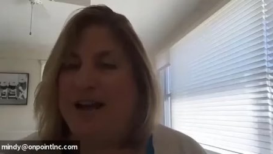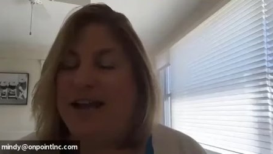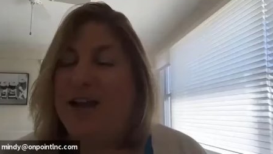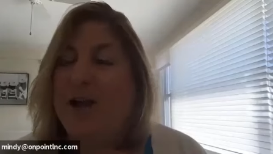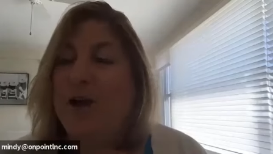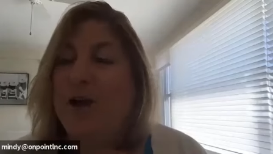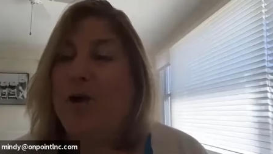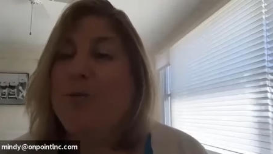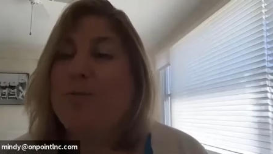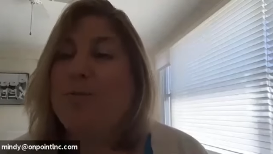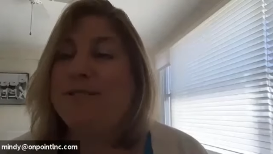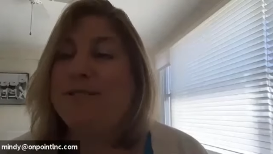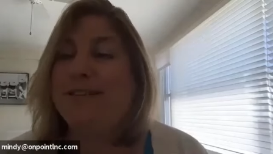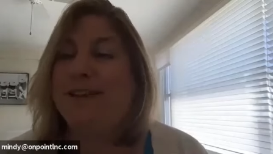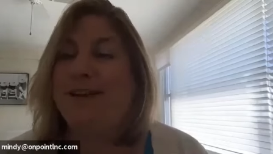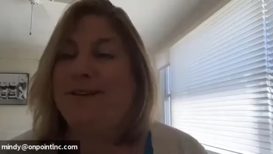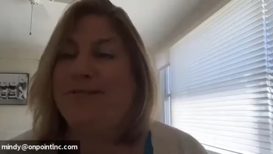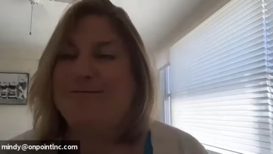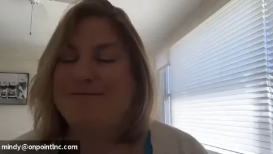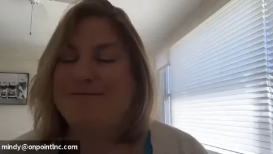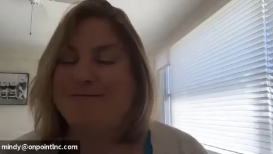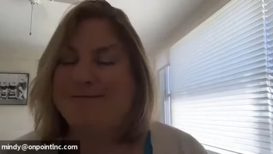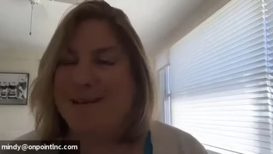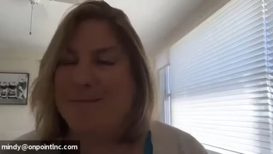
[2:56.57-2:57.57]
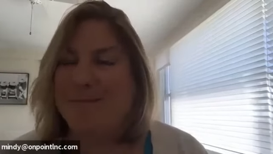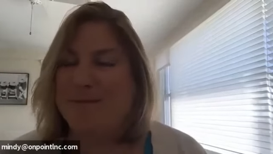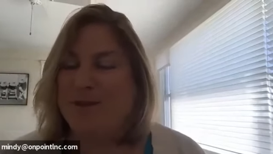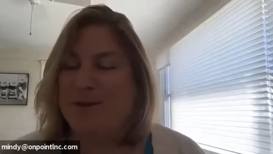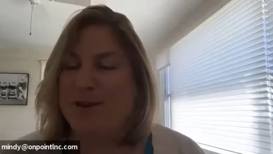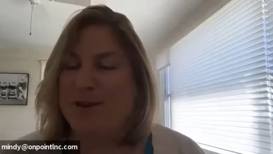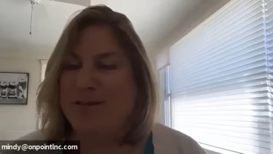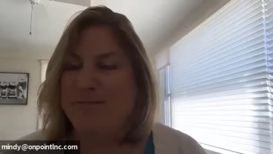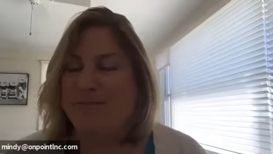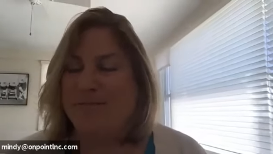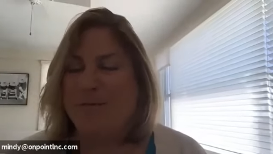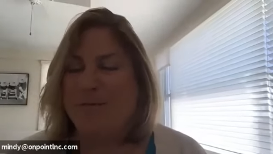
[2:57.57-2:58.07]
I hope so. I'm
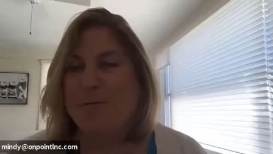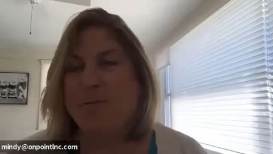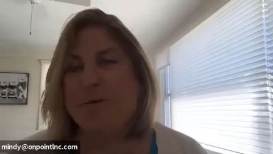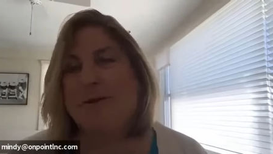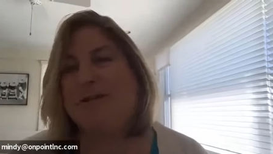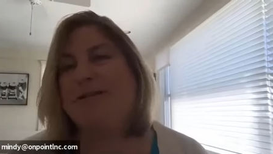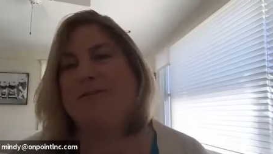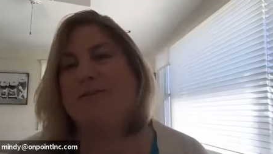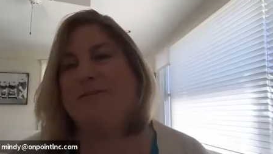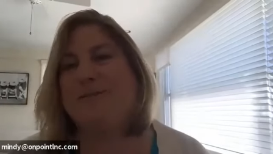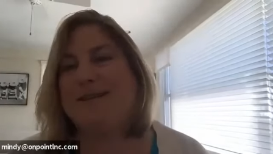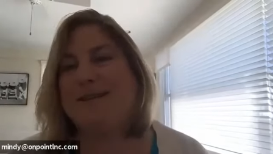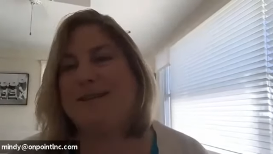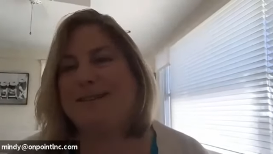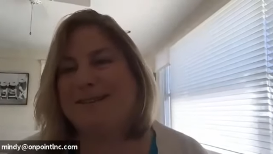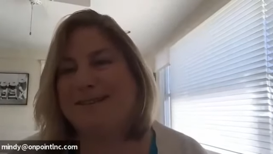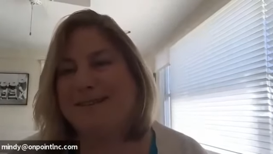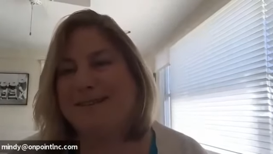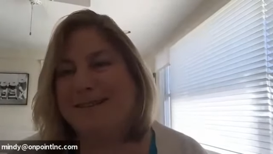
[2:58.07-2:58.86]
looking forward to it.